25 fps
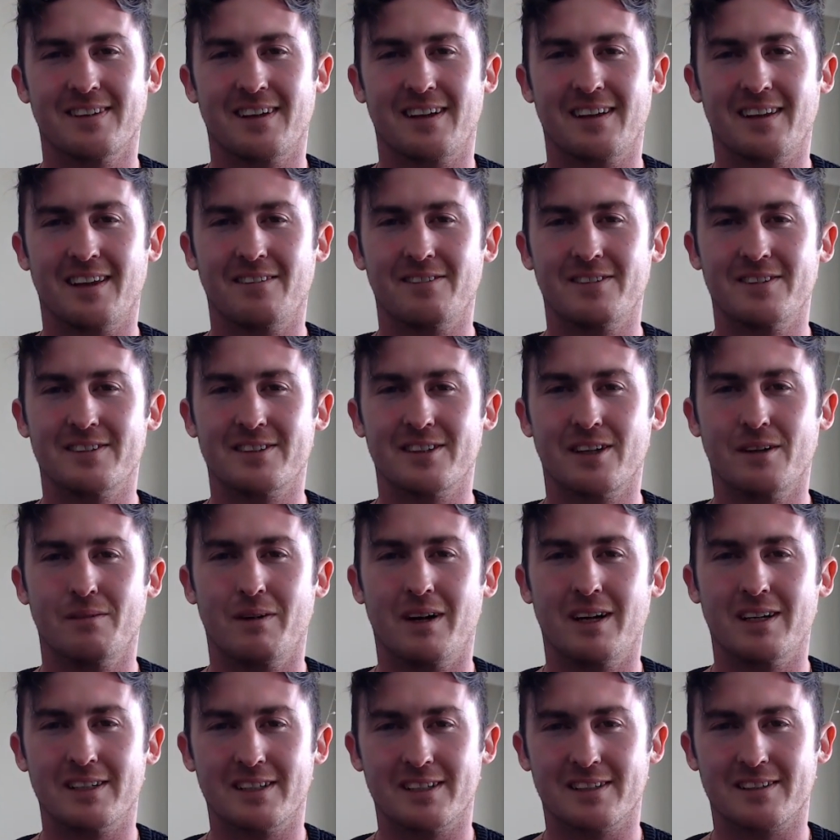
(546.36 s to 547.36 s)
I love you so
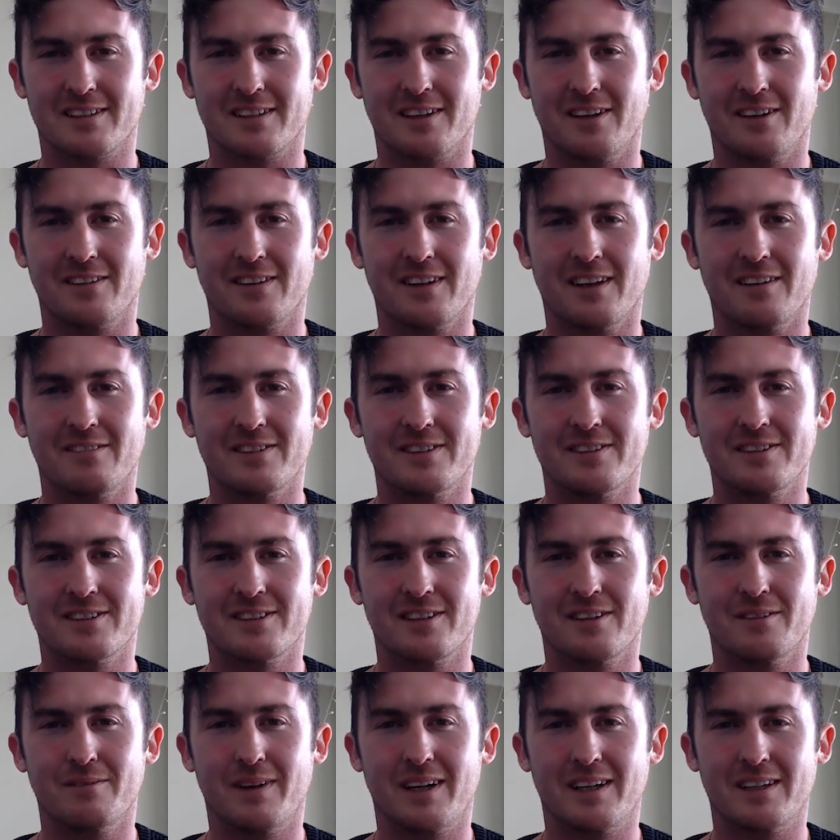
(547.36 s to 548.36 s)
much. God loves you
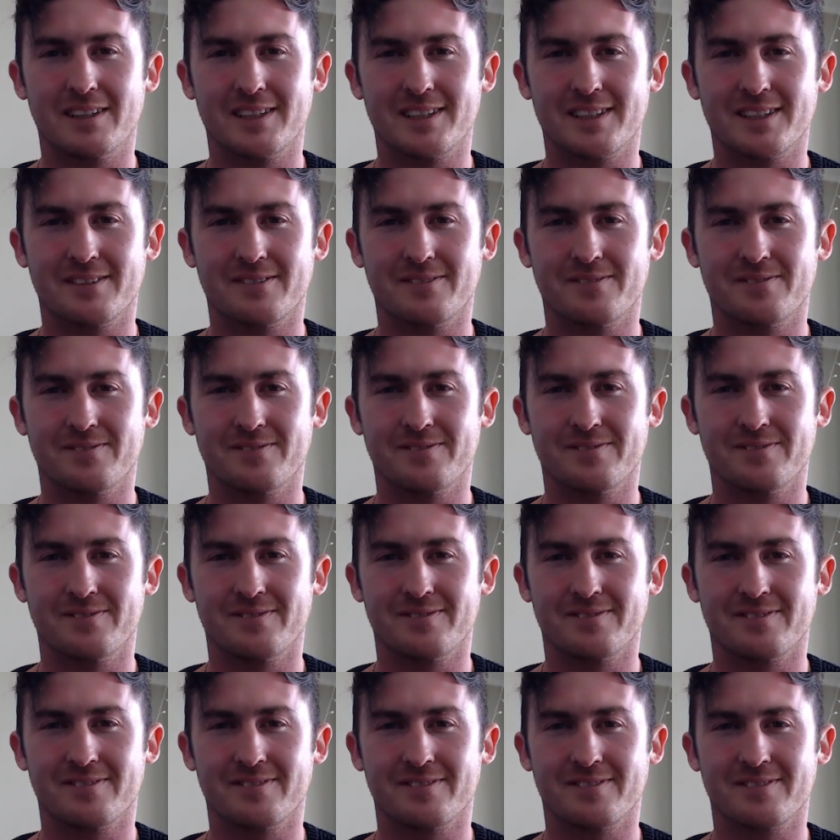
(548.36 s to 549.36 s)
so much.
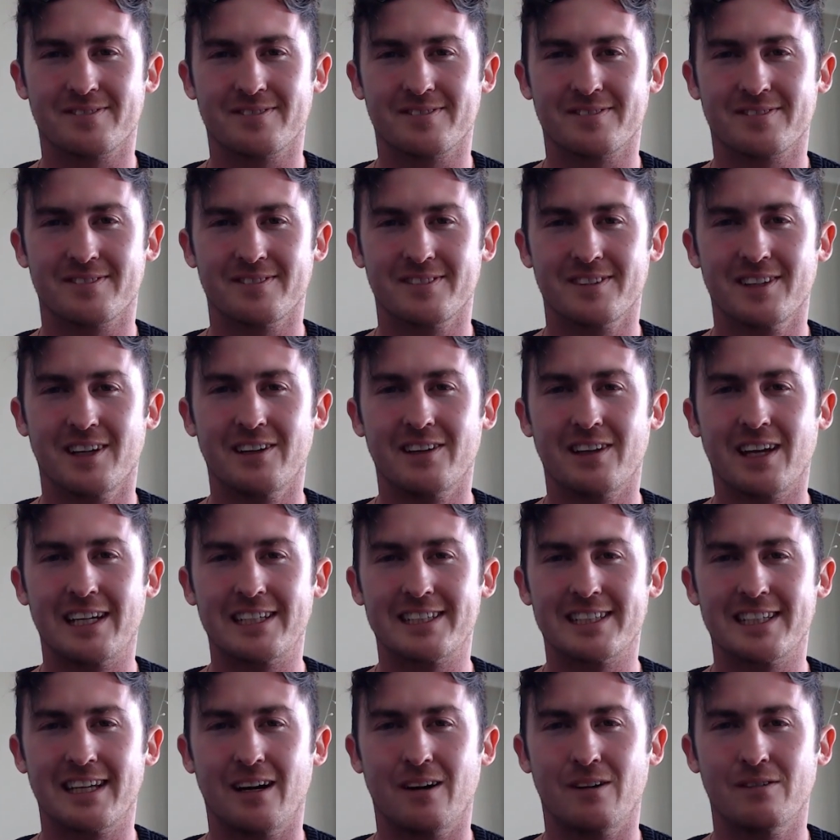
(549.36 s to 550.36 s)
Know
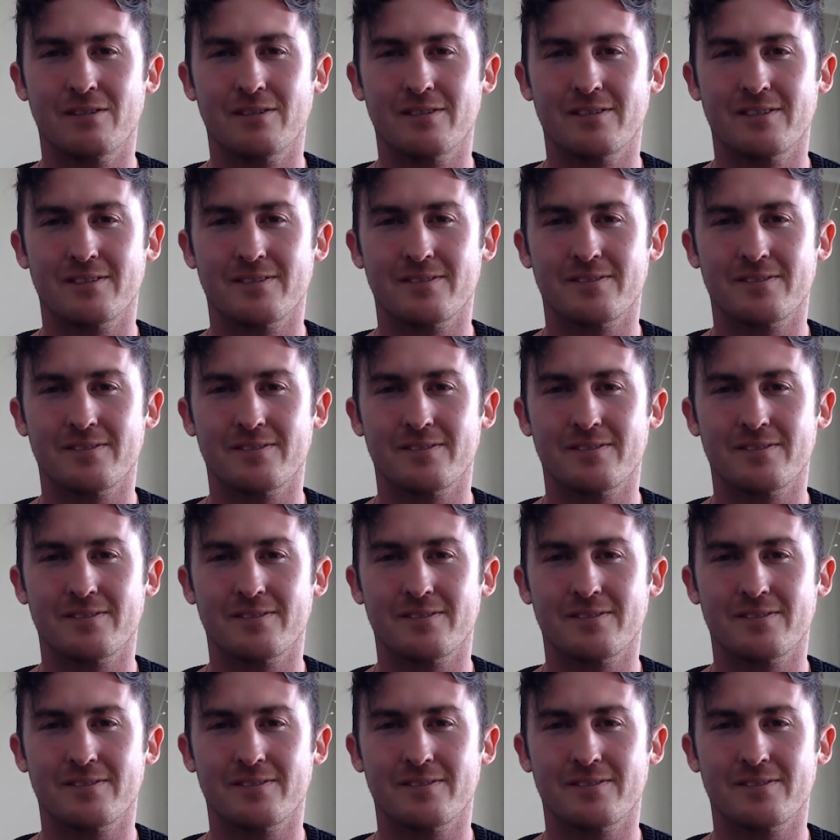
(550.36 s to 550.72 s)
thyself,